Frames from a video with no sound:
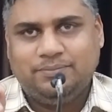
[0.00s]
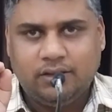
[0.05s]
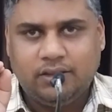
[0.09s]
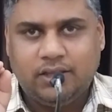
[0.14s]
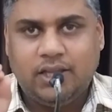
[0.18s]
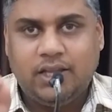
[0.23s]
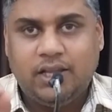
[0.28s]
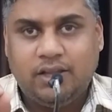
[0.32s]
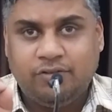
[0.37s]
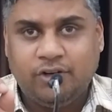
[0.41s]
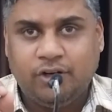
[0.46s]

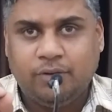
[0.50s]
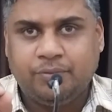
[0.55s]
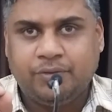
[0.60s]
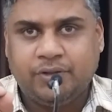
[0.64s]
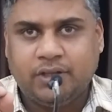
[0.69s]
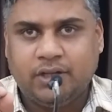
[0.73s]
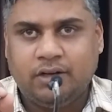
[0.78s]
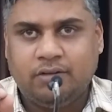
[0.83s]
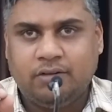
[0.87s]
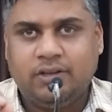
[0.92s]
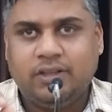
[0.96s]
They even
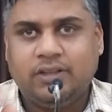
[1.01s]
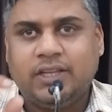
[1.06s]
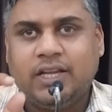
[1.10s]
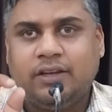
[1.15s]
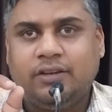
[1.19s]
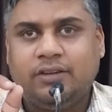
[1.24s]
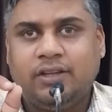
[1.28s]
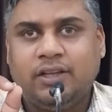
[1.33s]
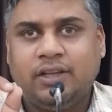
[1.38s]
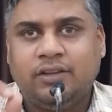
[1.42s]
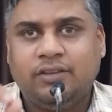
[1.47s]
observed
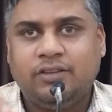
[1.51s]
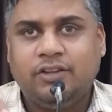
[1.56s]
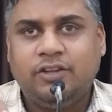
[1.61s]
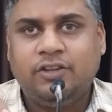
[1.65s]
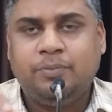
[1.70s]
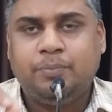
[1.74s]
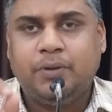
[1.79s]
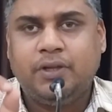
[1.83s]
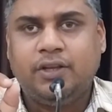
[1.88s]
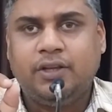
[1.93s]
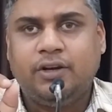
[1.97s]
that in
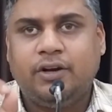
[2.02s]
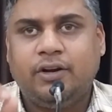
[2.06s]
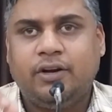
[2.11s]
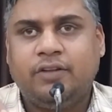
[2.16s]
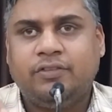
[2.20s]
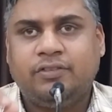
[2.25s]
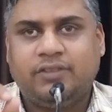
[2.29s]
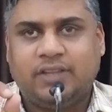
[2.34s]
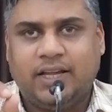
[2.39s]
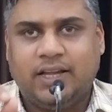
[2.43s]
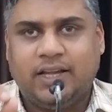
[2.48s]
this period
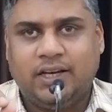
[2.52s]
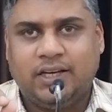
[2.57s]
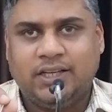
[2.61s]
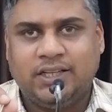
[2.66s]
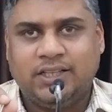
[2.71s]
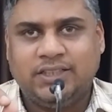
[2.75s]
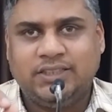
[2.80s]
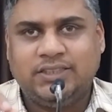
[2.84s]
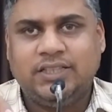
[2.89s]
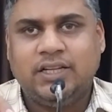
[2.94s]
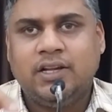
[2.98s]
of
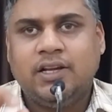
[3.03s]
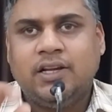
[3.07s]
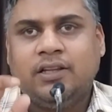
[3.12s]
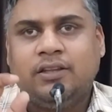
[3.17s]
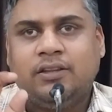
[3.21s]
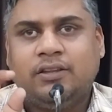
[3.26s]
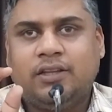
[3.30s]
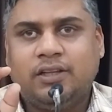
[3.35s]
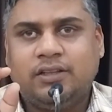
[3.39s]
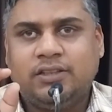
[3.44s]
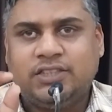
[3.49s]
silence,
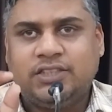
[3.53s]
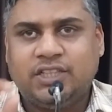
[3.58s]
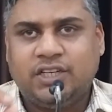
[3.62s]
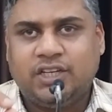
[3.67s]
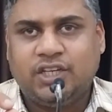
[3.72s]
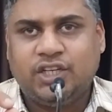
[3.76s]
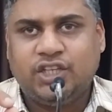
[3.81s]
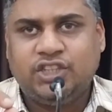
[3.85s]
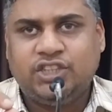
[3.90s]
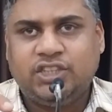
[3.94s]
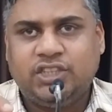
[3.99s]
the
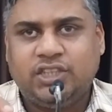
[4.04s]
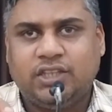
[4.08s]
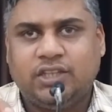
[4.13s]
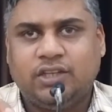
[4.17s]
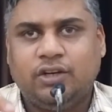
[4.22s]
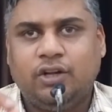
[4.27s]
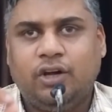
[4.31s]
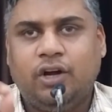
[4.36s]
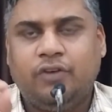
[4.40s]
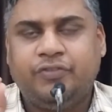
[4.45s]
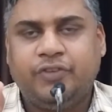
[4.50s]

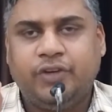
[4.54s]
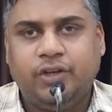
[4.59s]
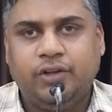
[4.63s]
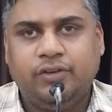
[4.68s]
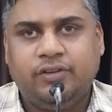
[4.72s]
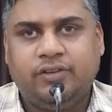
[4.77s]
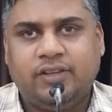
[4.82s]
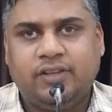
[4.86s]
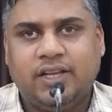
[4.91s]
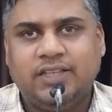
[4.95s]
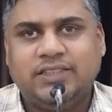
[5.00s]
generation of new
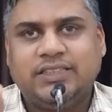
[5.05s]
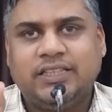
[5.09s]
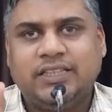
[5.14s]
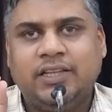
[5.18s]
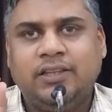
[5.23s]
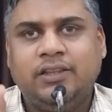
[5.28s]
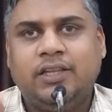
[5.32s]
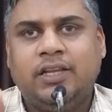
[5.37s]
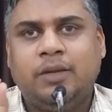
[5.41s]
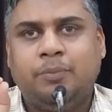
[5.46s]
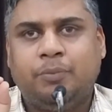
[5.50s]
cells
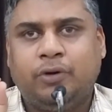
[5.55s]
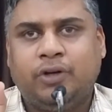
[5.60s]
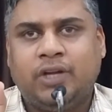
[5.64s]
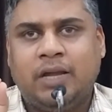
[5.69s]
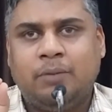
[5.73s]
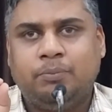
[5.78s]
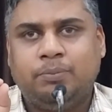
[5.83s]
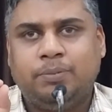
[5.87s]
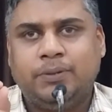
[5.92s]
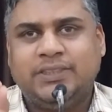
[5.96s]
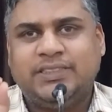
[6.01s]
in the
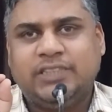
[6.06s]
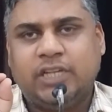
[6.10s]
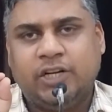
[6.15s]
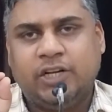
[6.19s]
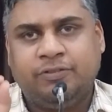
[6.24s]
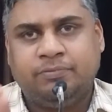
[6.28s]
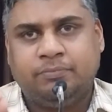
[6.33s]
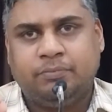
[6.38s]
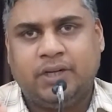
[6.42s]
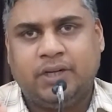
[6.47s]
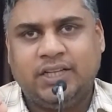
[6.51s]
hippocampus
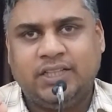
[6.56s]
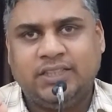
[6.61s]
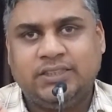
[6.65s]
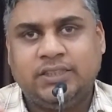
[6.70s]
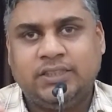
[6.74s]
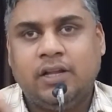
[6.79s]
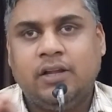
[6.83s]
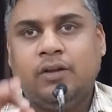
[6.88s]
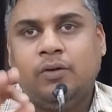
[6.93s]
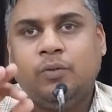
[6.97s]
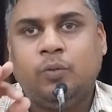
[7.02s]
of
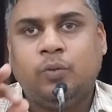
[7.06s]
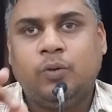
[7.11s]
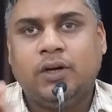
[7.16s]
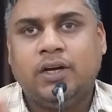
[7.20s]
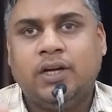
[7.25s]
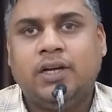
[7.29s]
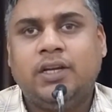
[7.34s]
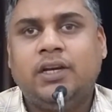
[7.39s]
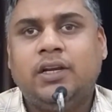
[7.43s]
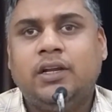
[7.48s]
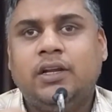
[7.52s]
mice
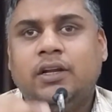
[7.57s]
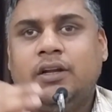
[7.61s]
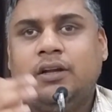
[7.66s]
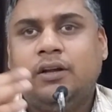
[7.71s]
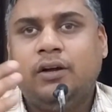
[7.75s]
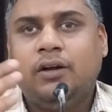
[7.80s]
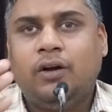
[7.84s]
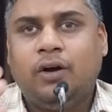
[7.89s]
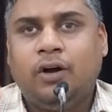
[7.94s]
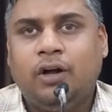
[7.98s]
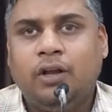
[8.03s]
were
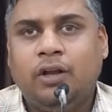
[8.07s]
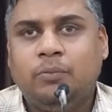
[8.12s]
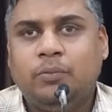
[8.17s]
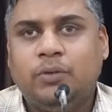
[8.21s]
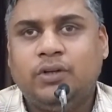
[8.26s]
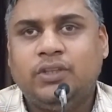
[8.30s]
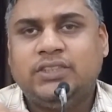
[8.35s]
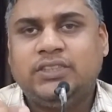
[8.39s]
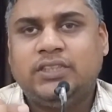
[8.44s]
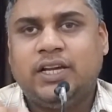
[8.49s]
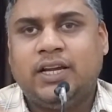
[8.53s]

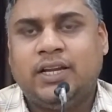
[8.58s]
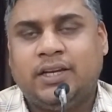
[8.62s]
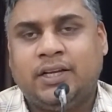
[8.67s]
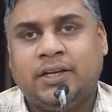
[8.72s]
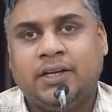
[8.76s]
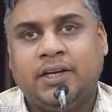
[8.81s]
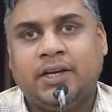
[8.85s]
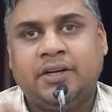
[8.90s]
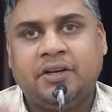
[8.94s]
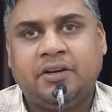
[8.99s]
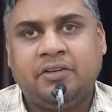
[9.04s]
almost at a
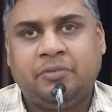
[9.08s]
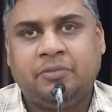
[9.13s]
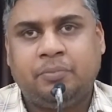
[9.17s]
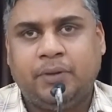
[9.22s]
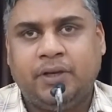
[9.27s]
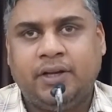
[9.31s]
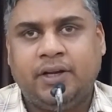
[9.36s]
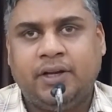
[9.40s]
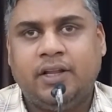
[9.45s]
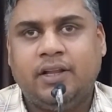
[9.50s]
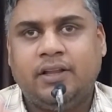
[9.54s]
greater
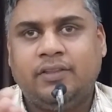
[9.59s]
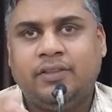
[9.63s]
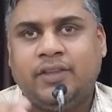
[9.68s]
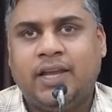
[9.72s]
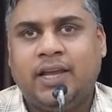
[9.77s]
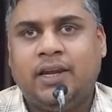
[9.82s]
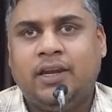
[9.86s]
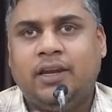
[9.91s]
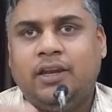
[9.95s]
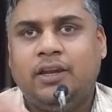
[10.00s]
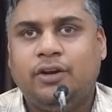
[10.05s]
speed
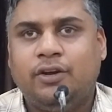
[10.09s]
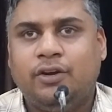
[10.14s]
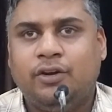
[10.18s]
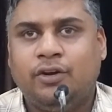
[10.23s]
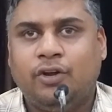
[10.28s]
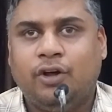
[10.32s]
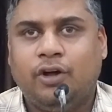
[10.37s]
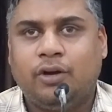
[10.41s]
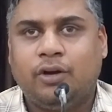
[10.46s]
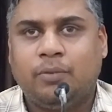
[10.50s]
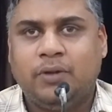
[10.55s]
than
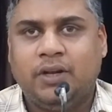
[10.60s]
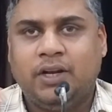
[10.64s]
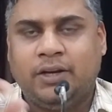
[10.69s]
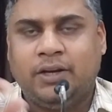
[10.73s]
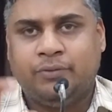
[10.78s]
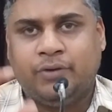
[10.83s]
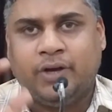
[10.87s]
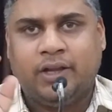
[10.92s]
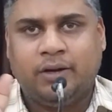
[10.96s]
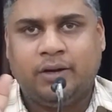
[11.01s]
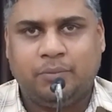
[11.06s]
normal
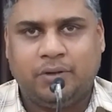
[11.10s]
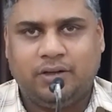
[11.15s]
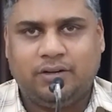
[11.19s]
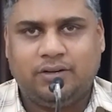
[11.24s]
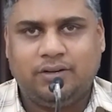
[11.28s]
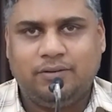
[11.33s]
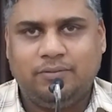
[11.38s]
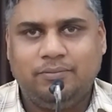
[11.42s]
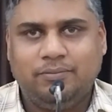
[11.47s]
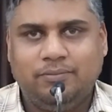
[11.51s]
environment.